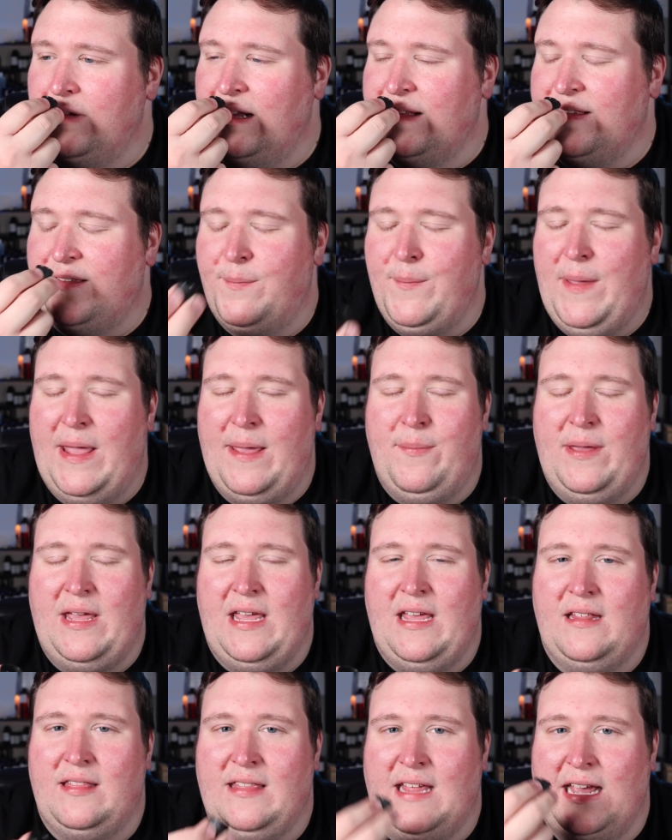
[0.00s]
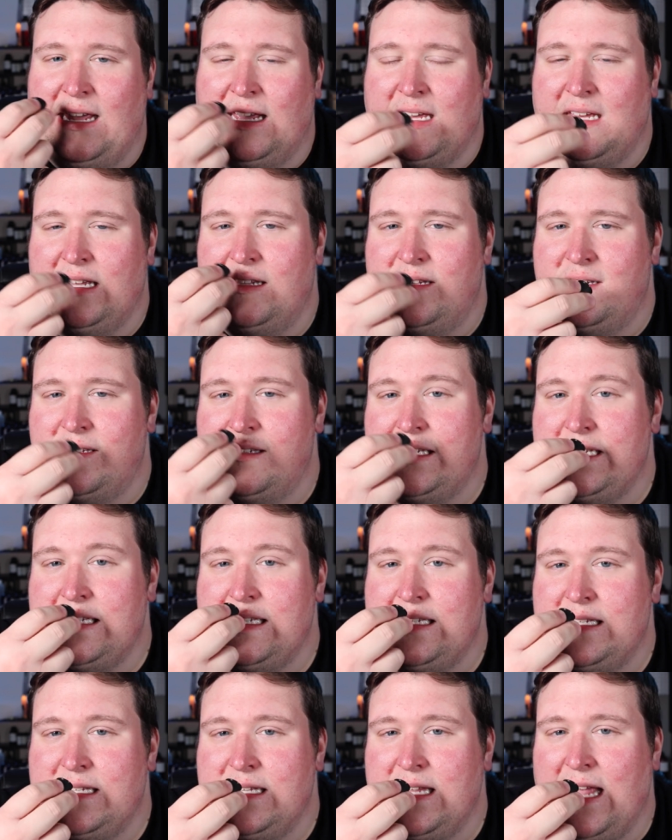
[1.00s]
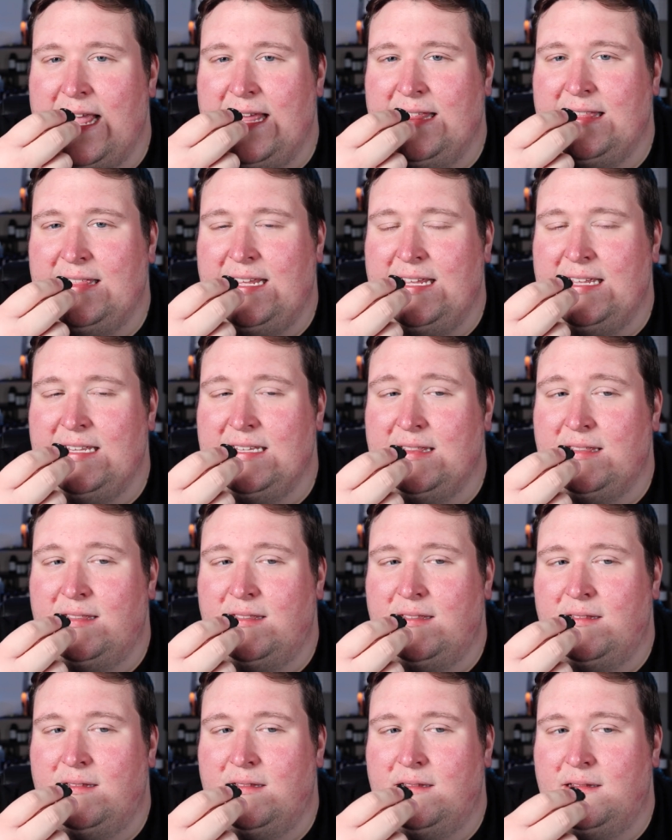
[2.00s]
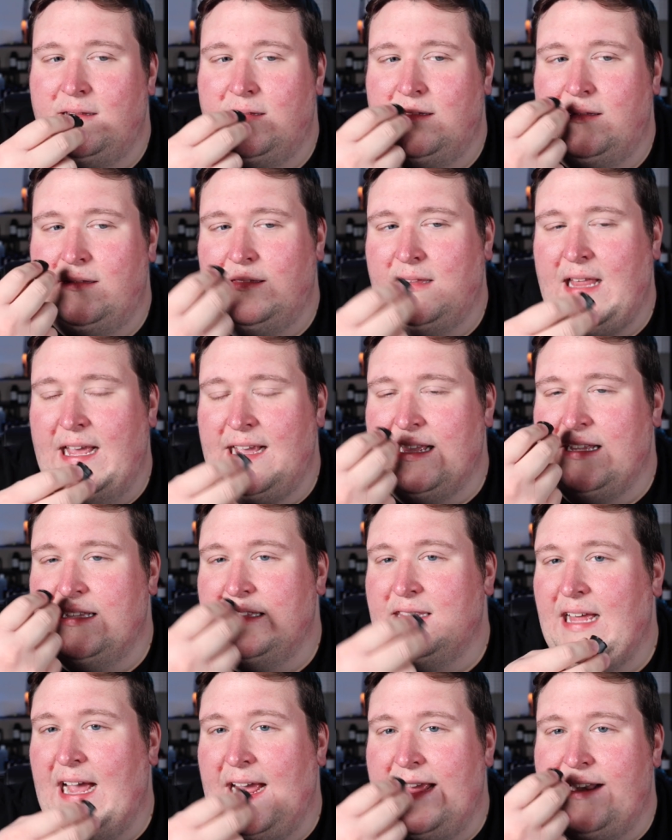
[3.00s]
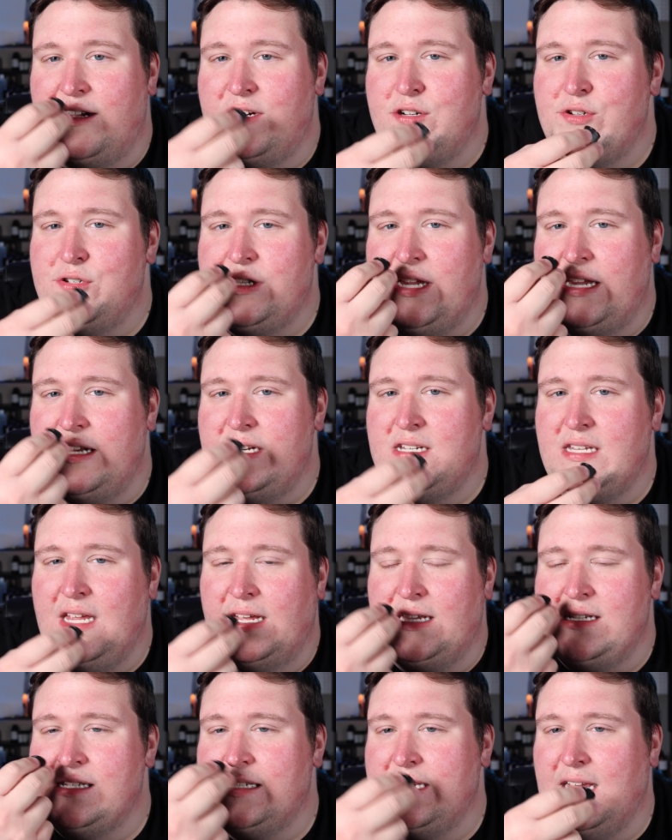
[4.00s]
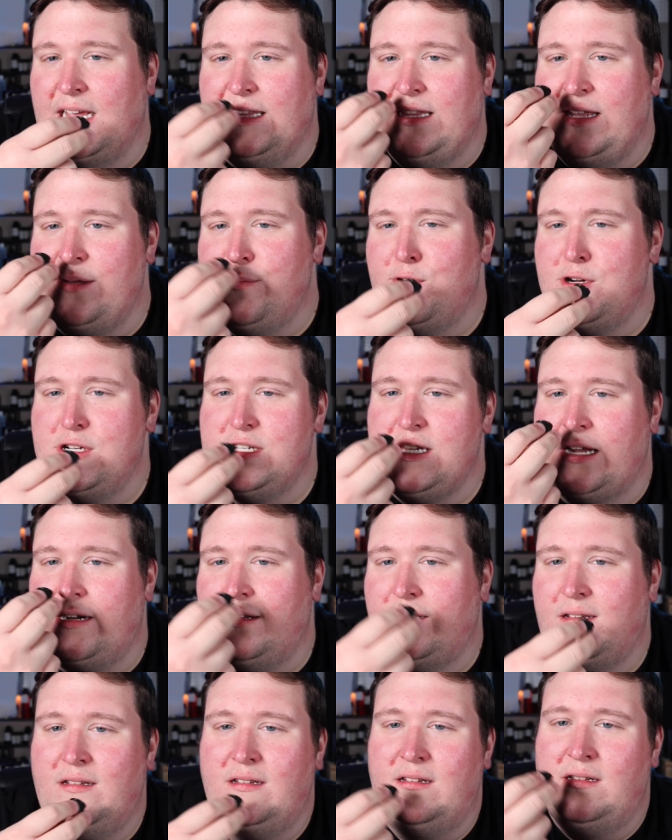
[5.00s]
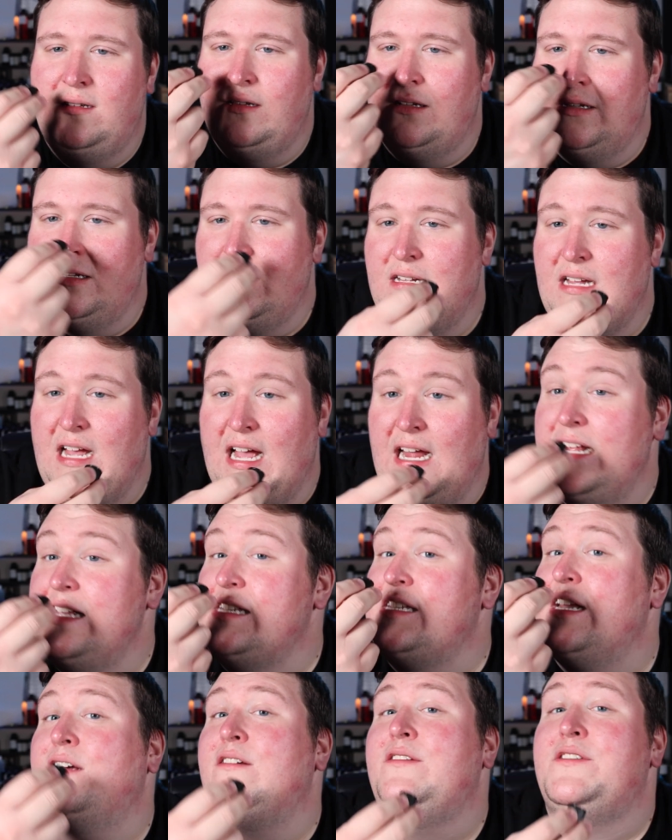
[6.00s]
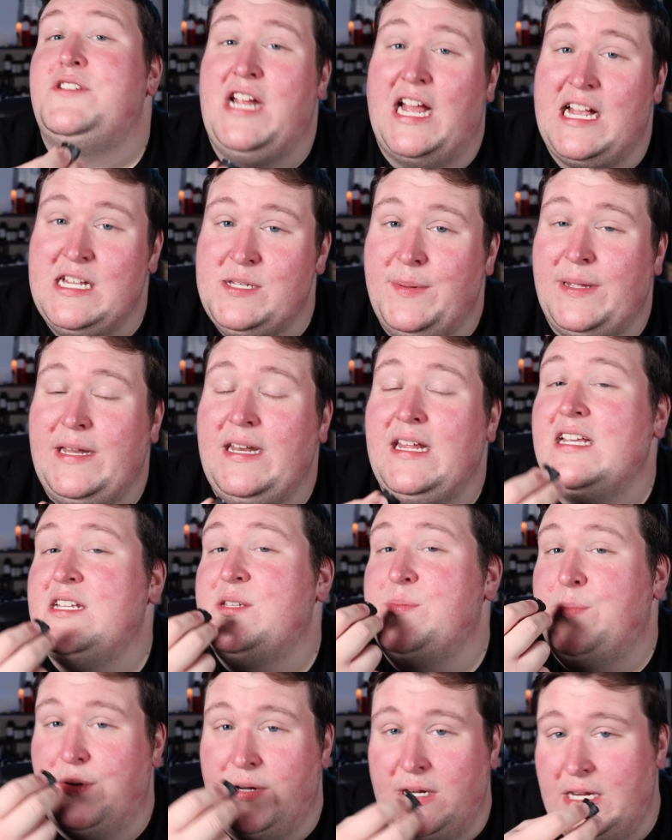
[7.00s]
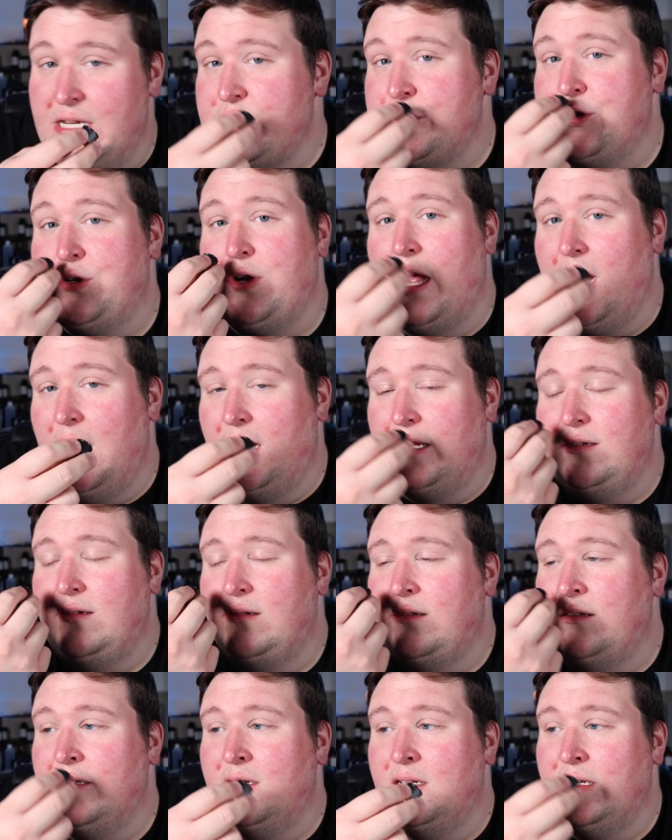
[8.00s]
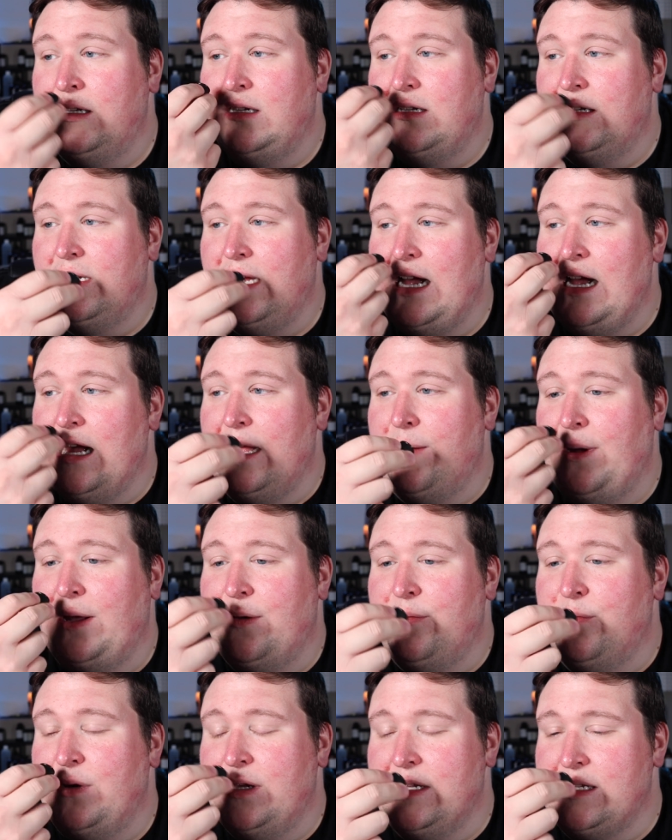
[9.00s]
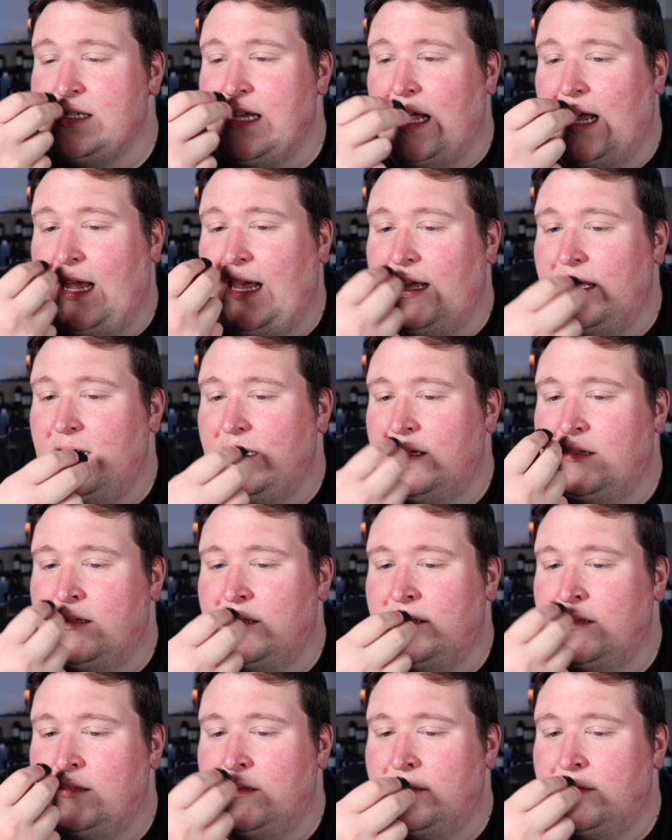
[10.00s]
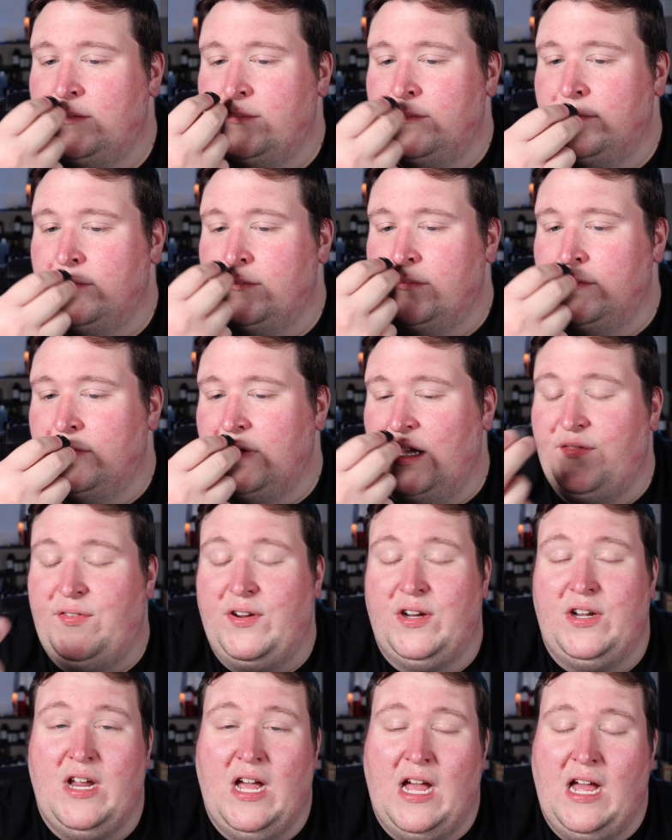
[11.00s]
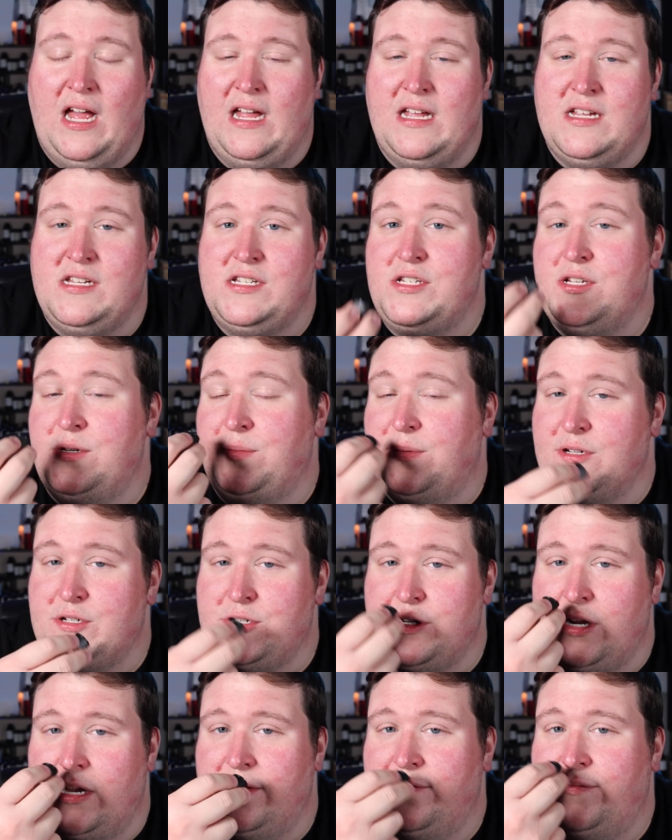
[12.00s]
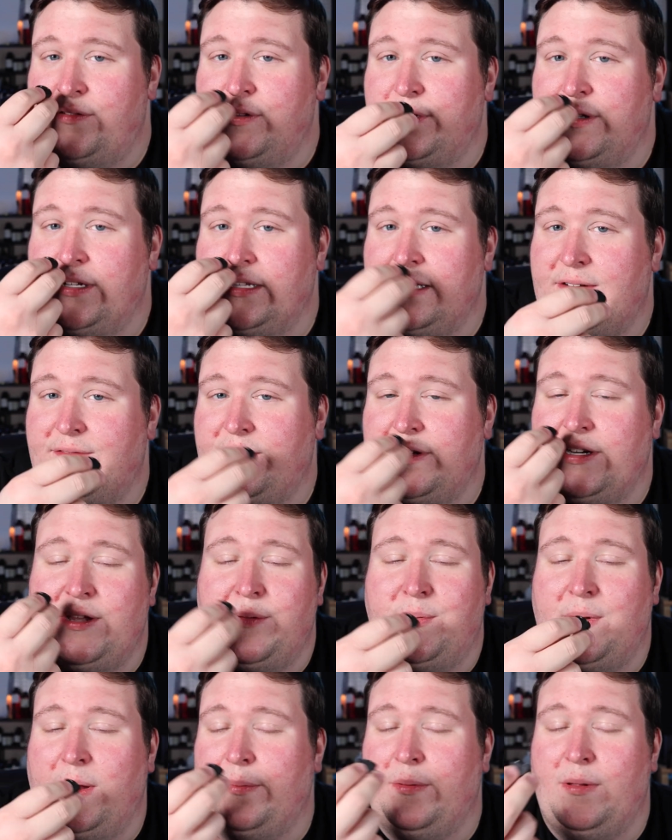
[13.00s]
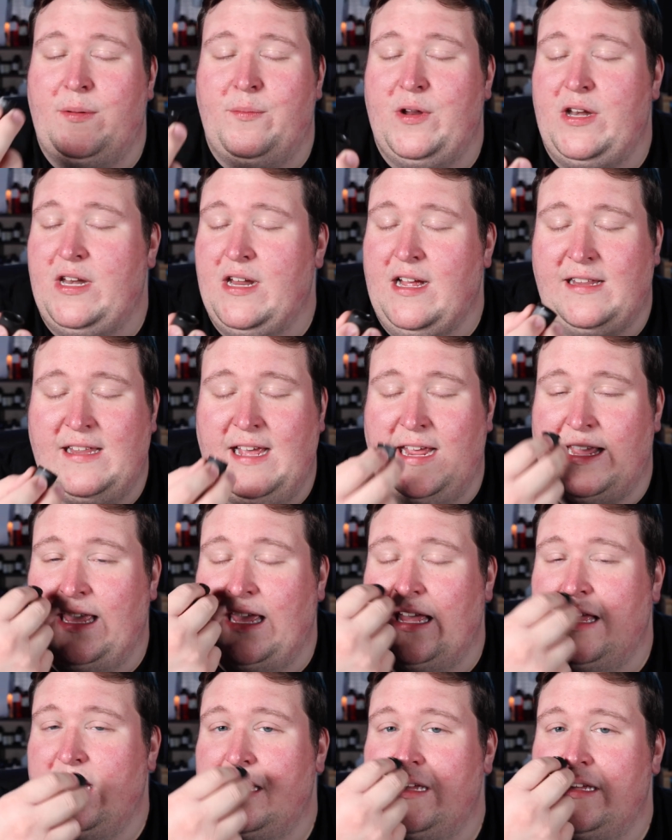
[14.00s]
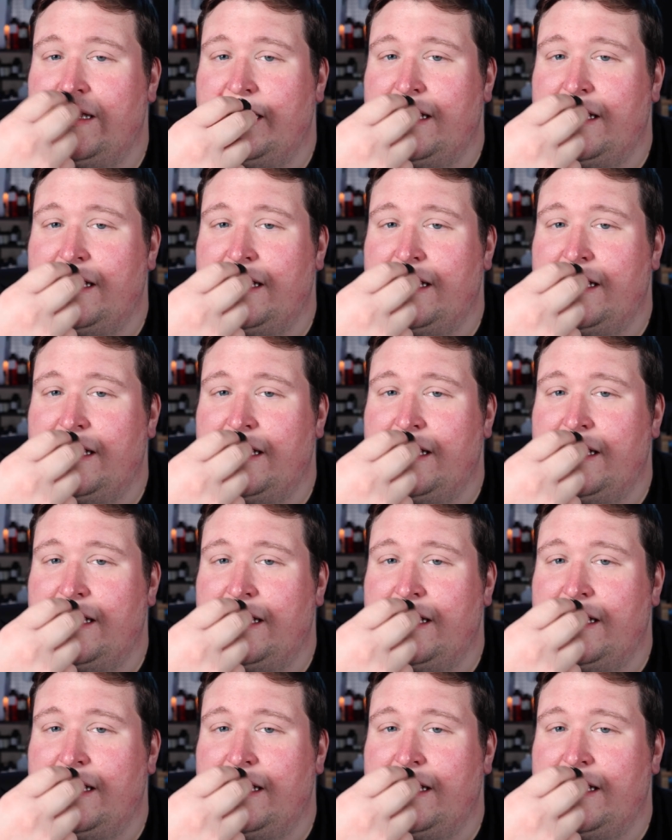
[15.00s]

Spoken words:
It's maybe like slightly like a lighter scent, like slightly more subtle. Honeysuckle Jasmine is pretty strong, I will say. If you're not a super strong floral lover, you probably would not like it.